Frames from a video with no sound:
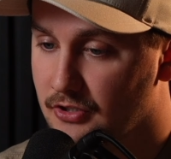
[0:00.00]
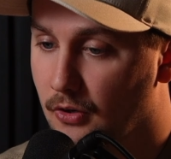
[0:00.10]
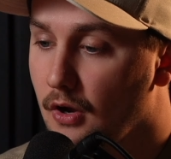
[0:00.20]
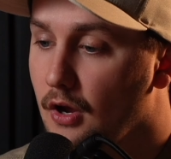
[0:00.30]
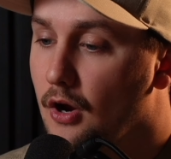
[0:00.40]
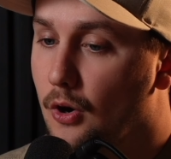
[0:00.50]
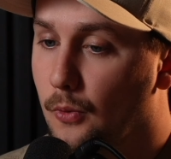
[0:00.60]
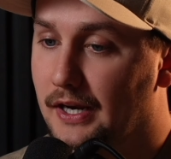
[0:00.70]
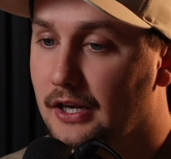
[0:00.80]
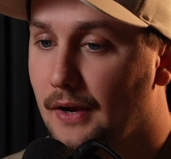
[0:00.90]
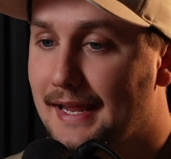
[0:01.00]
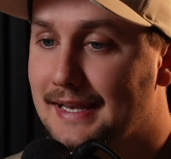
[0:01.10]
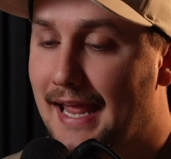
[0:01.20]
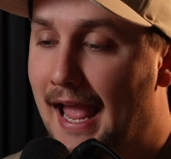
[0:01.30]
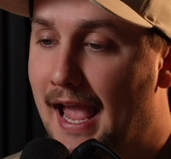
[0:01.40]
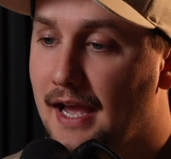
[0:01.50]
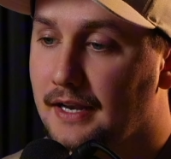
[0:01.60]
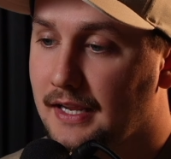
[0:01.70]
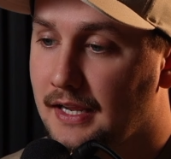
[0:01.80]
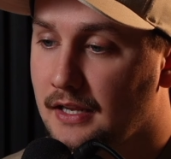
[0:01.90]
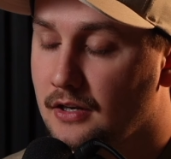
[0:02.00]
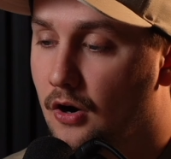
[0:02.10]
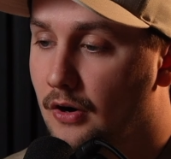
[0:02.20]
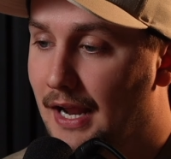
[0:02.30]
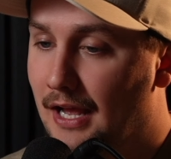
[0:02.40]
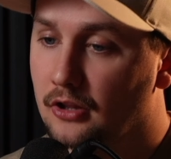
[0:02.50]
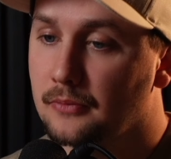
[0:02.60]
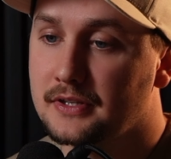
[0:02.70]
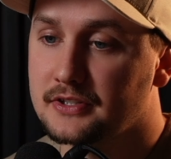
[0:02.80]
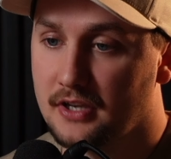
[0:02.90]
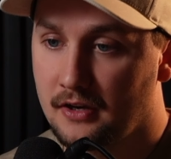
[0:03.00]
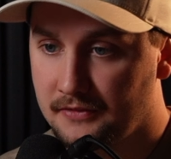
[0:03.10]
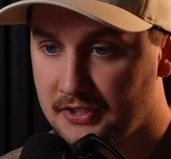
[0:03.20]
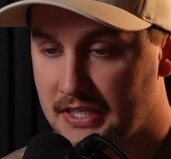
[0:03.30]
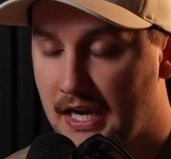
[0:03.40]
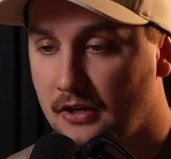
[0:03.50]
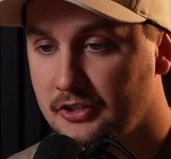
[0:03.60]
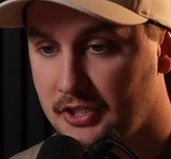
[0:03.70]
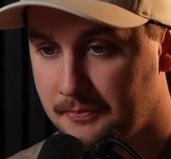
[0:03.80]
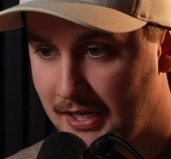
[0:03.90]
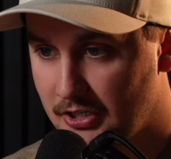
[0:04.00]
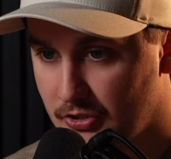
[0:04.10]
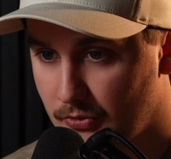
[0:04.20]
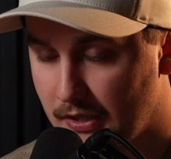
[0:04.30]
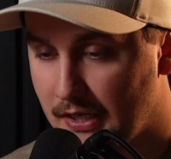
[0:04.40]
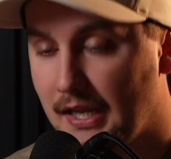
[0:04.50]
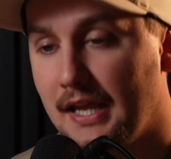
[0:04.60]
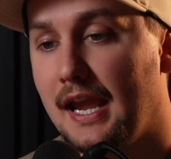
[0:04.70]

So we're going to go ahead and add in our elements of design onto page 3,